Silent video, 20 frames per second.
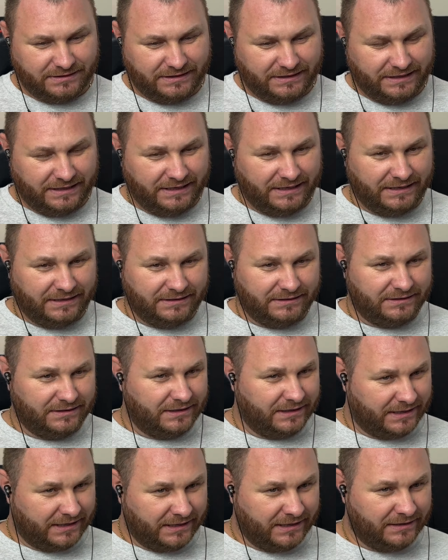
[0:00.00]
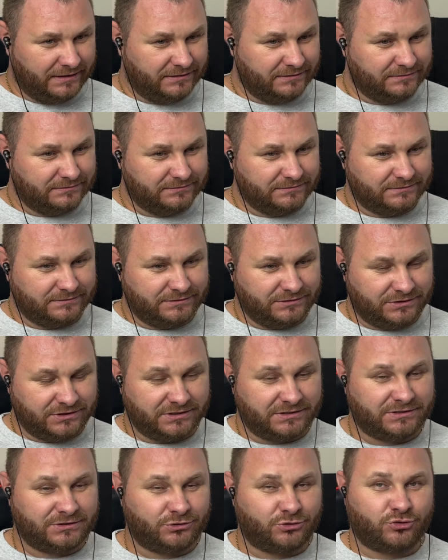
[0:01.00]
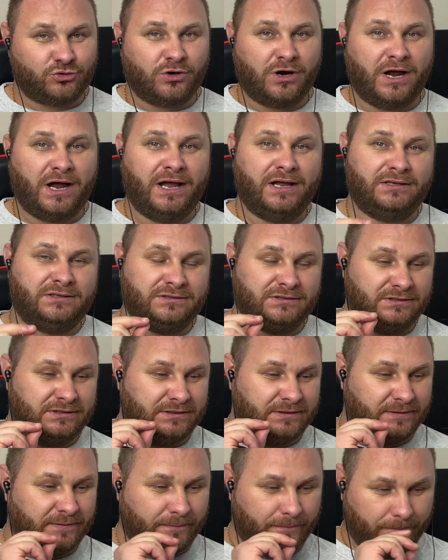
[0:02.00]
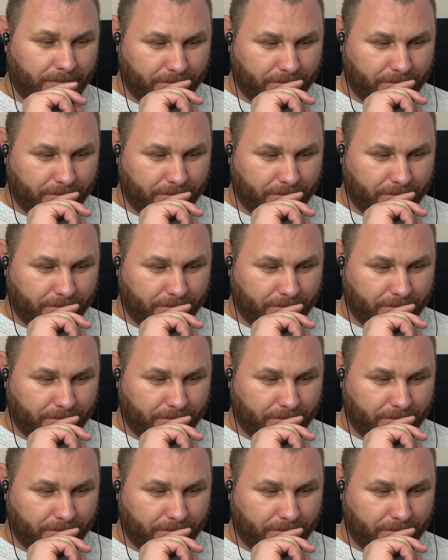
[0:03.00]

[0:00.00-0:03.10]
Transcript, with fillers: And again, just try to